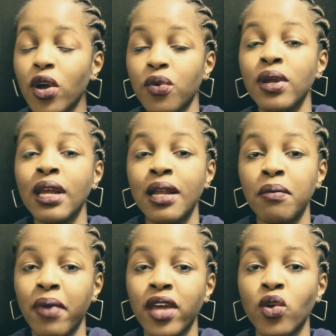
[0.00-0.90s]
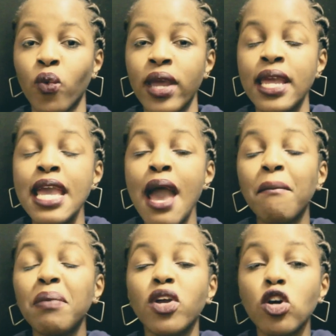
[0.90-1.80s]
curriculum, by the way,
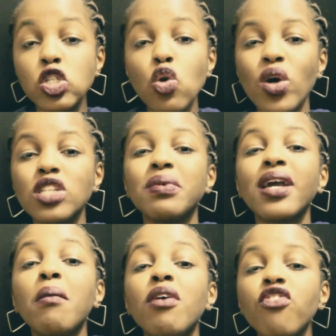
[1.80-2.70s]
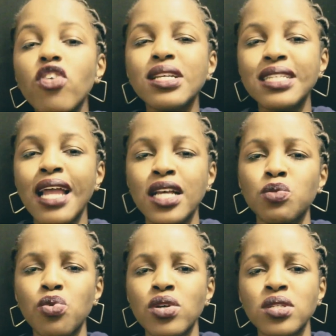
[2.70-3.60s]
but because you want to become a first-class
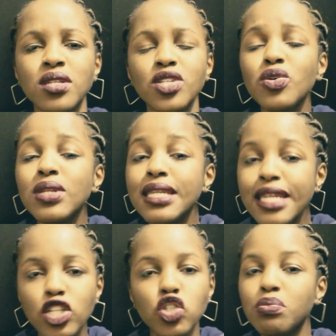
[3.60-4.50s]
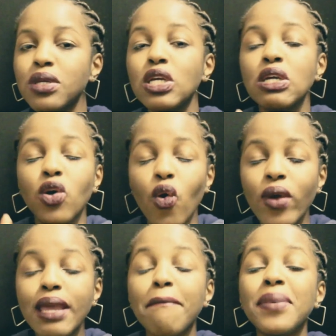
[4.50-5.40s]
person, you need to be
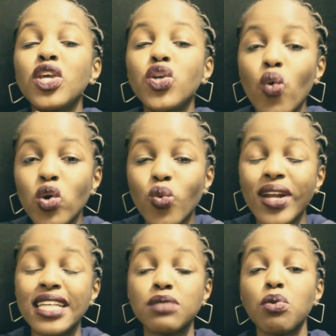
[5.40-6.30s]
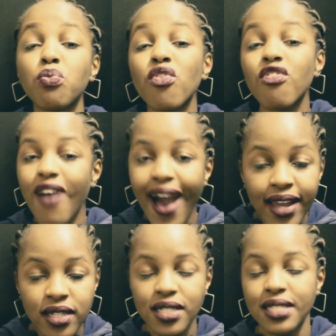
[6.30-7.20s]
going beyond what has been
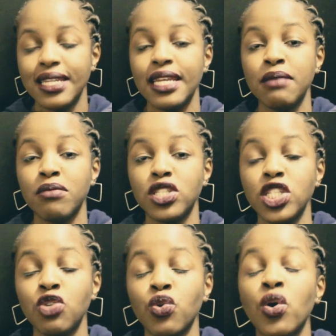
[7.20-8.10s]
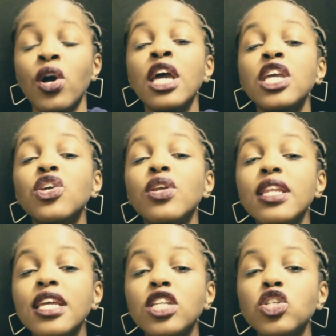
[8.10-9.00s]
provided as learning material. You
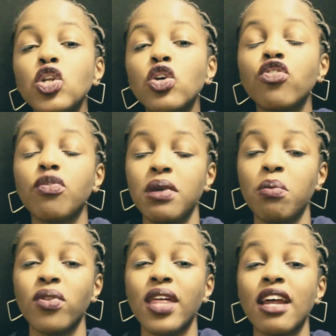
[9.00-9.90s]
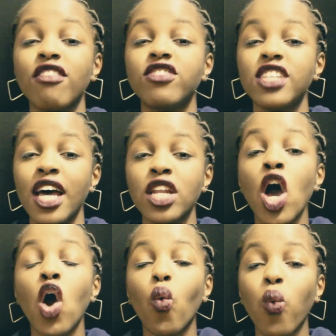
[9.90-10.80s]
need to look for people that have done
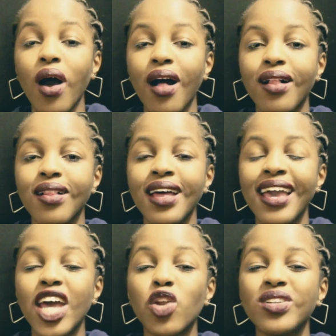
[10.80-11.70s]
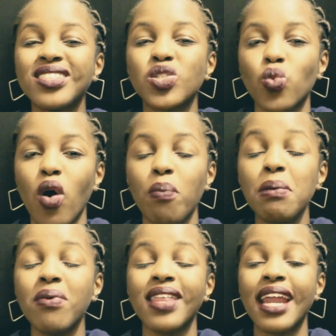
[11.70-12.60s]
well, and not just well,
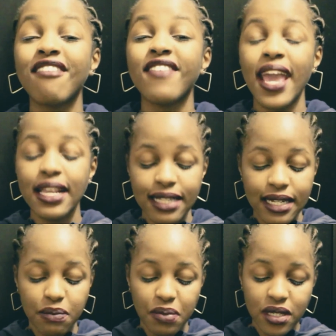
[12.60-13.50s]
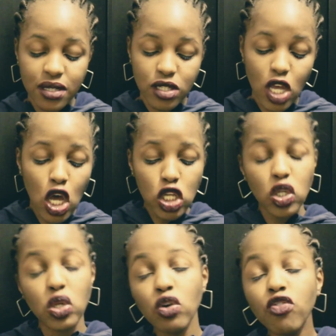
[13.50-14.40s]
people that have excellent pieces. So
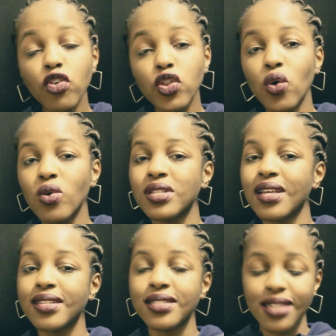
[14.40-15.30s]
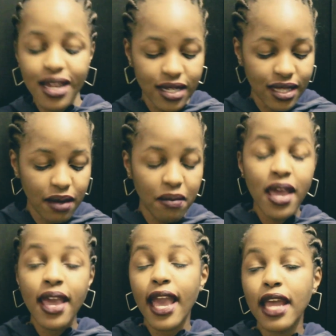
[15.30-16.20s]
look for those, study them,
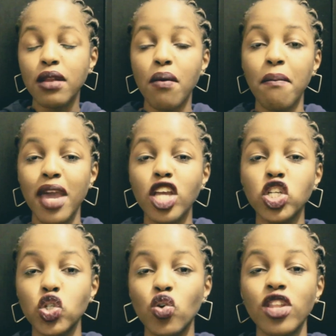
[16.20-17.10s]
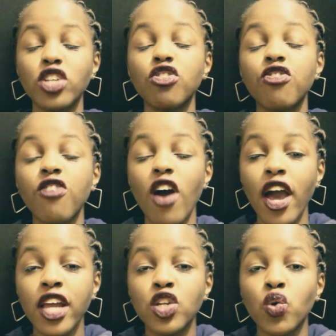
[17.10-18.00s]
and make sure that you
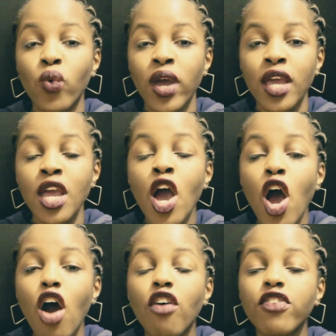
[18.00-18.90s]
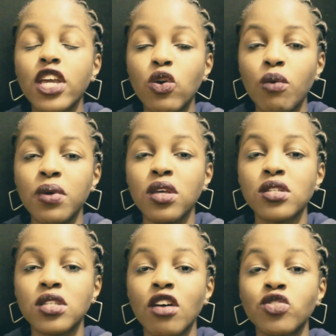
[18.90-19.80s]
find a way of equipping
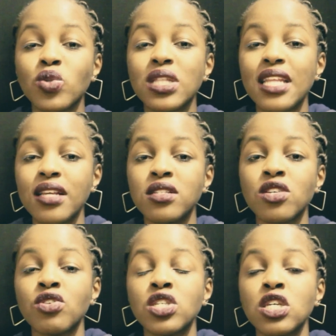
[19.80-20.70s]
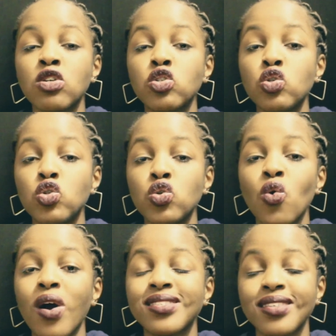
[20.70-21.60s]
yourselves with necessary skills to do
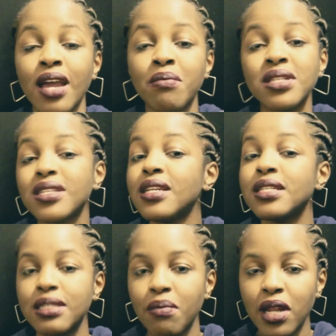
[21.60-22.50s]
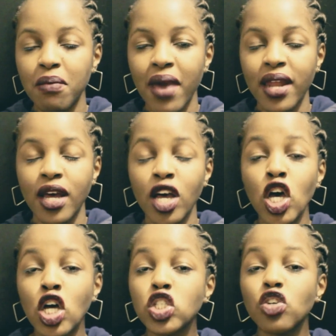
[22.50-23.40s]
your assignments in a similar manner.
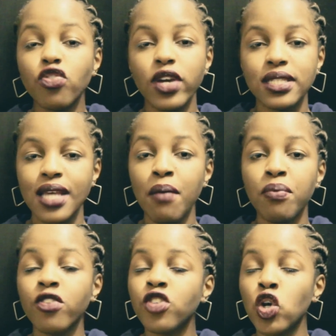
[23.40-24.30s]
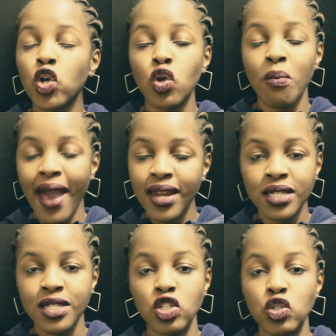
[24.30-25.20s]
So for example, if you're a
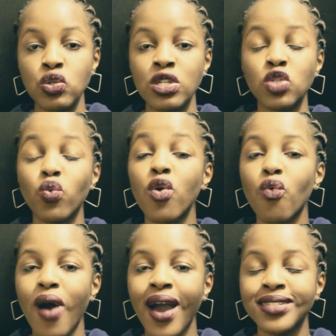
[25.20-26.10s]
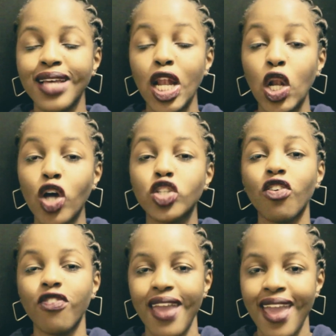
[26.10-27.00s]
humanities student, we write a lot
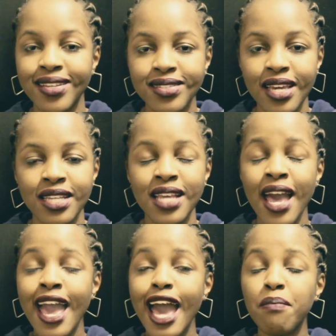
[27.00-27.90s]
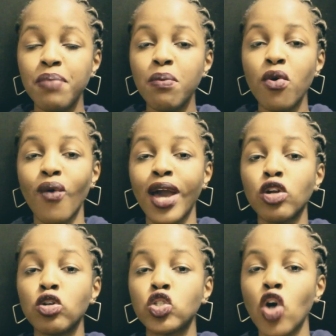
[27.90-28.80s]
of essays, and people write
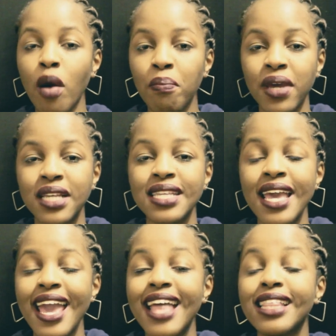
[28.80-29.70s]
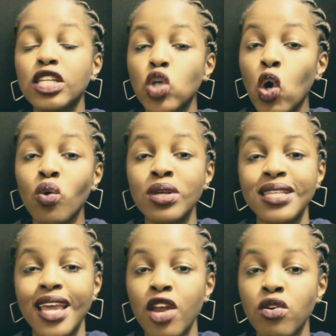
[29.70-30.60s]
on topics, and there's always
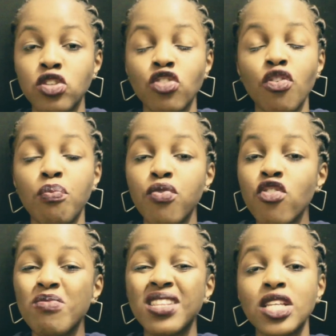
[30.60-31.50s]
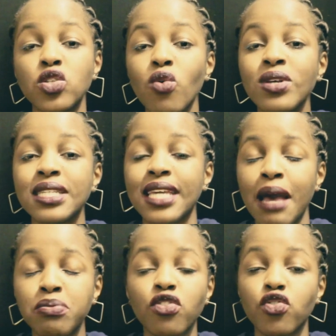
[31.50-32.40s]
areas of improvement, there's always
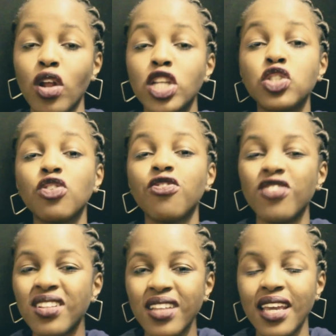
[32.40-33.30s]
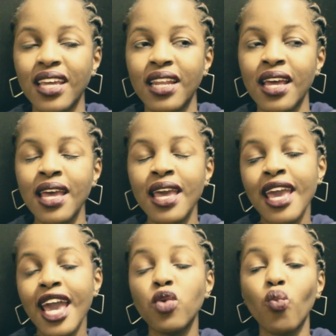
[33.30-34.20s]
gaps of knowledge to fill in.
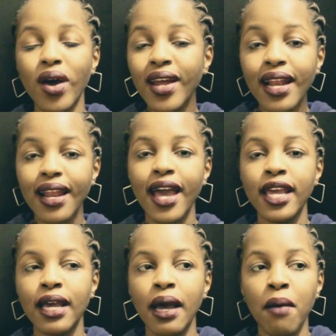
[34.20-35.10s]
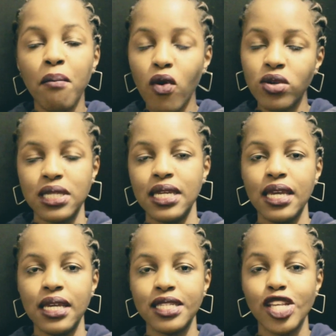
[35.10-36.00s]
And what I like mostly
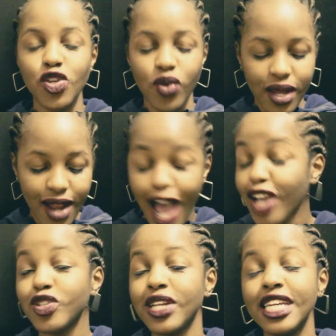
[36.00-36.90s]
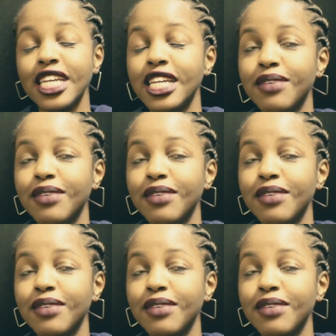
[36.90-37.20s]
is you can actually